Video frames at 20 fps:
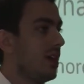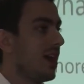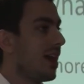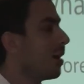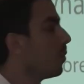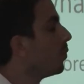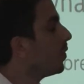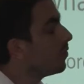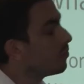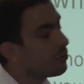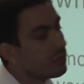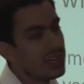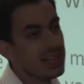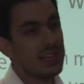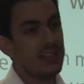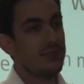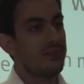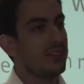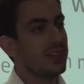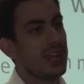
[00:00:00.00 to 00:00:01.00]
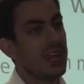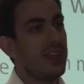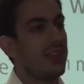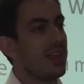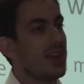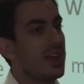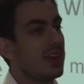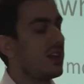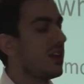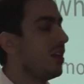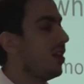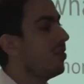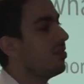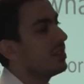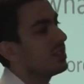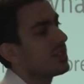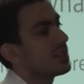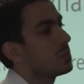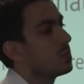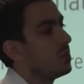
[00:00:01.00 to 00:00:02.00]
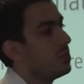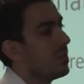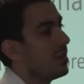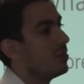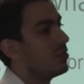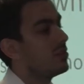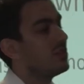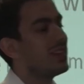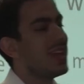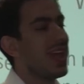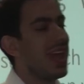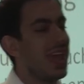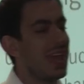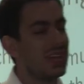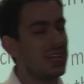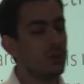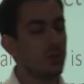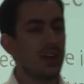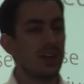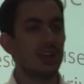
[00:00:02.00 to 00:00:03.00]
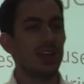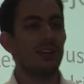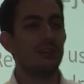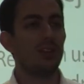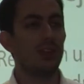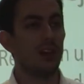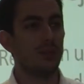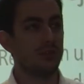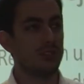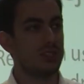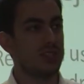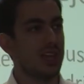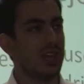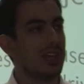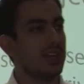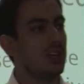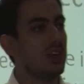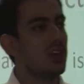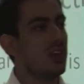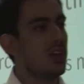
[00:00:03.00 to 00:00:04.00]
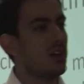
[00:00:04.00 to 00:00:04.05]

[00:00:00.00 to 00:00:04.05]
And we really forget that. And I don't think that's been mentioned anywhere near enough today